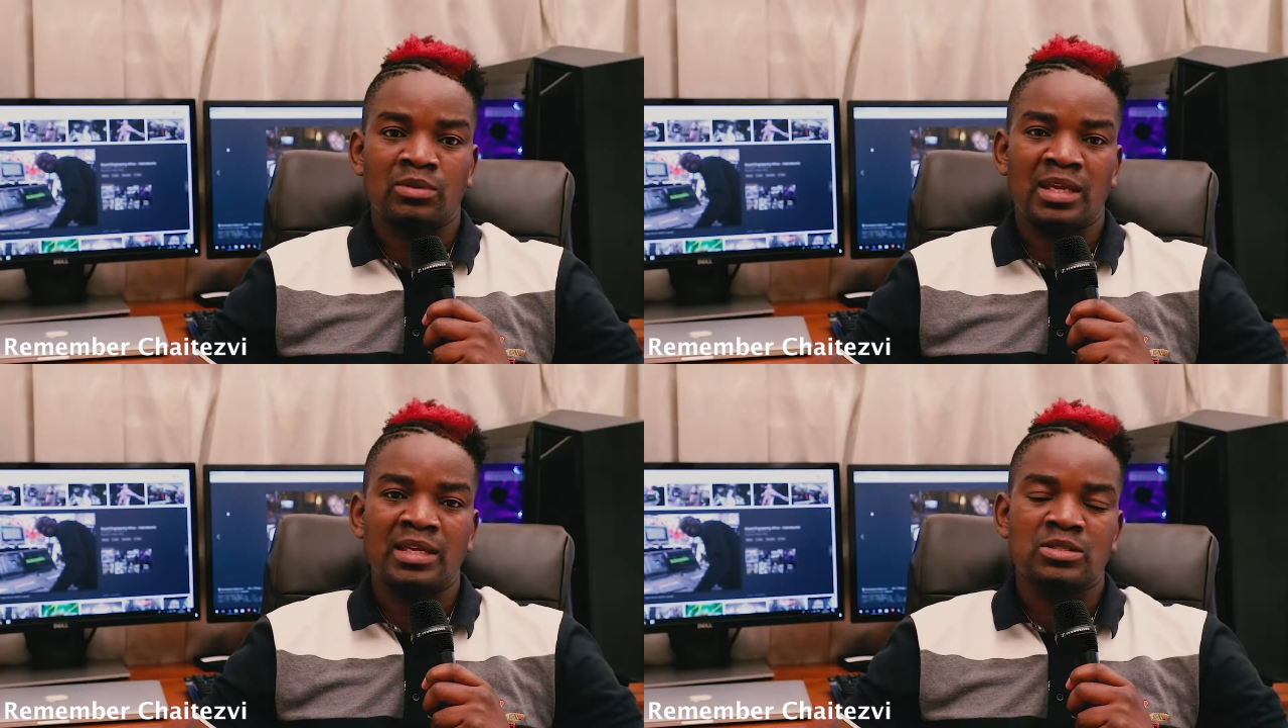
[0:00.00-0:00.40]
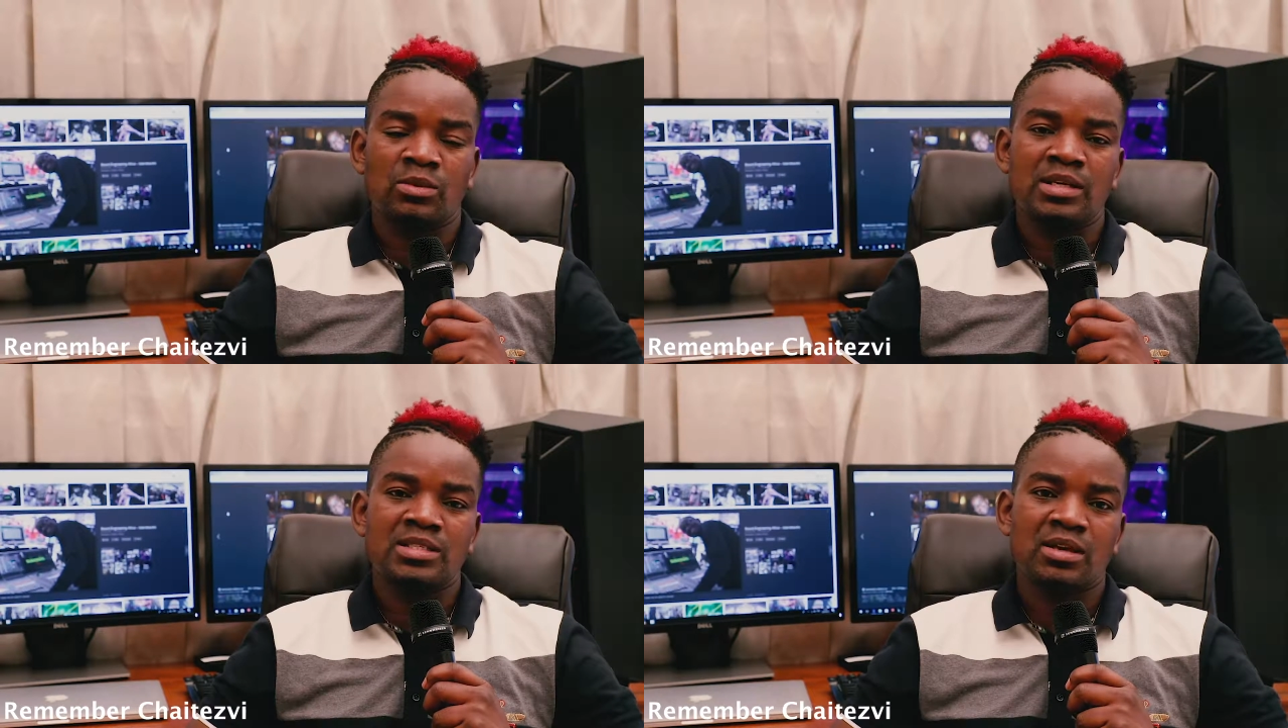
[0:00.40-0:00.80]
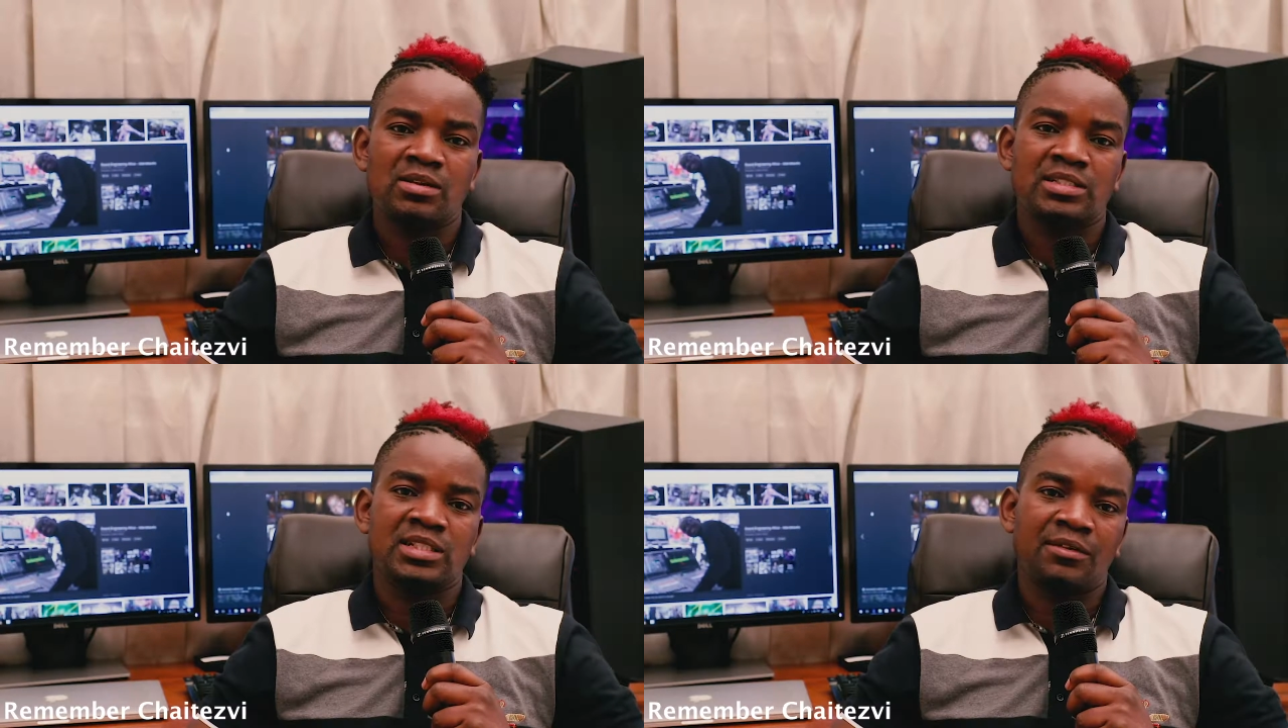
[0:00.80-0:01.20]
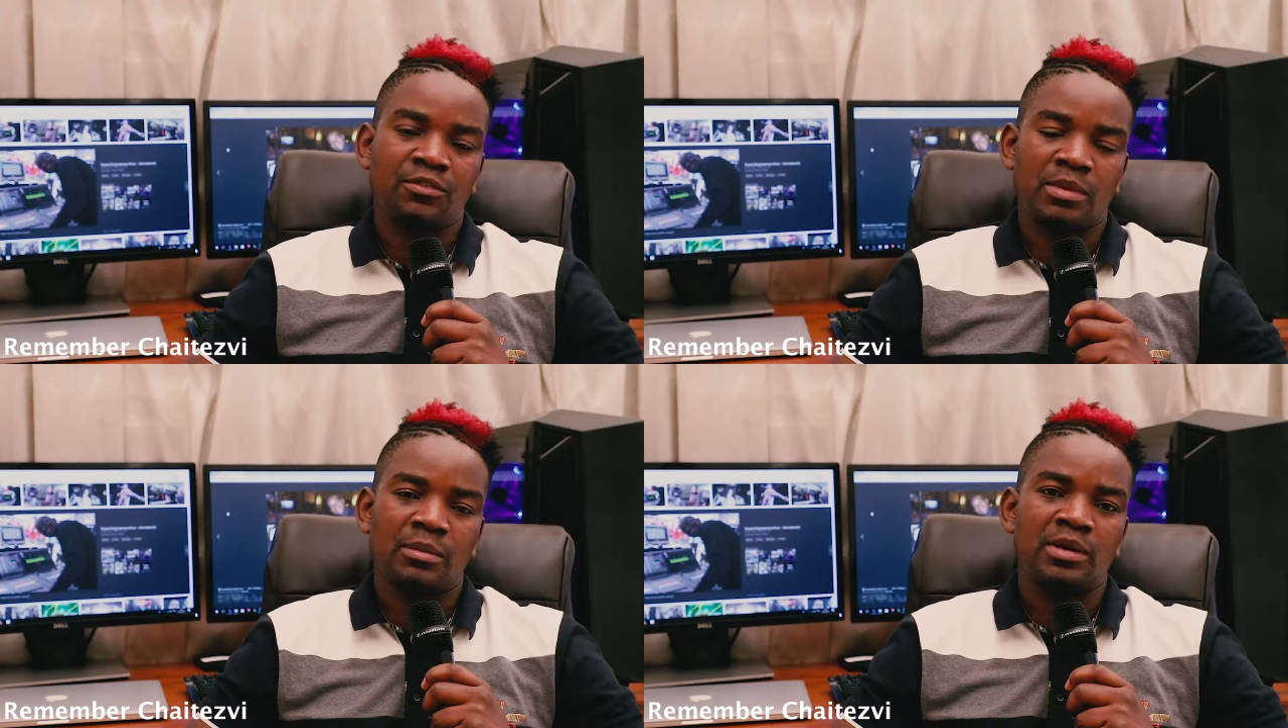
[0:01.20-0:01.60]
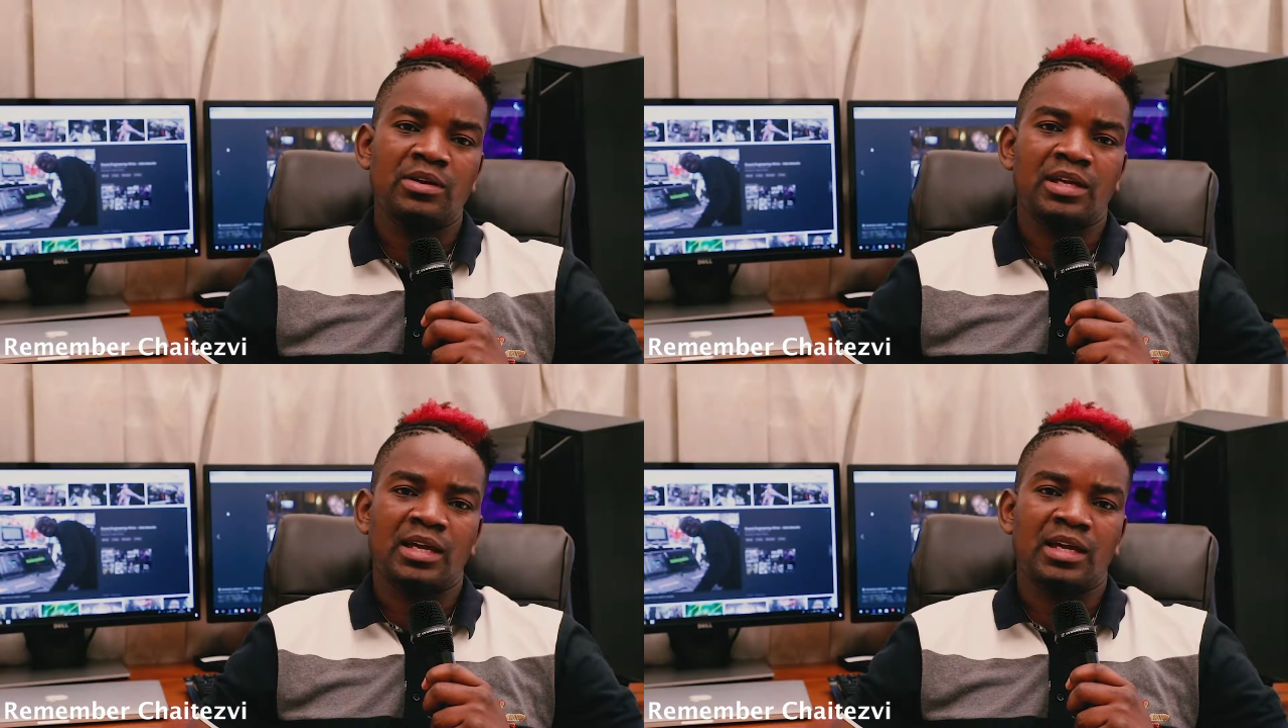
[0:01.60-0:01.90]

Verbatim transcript: there is one sound engineer from america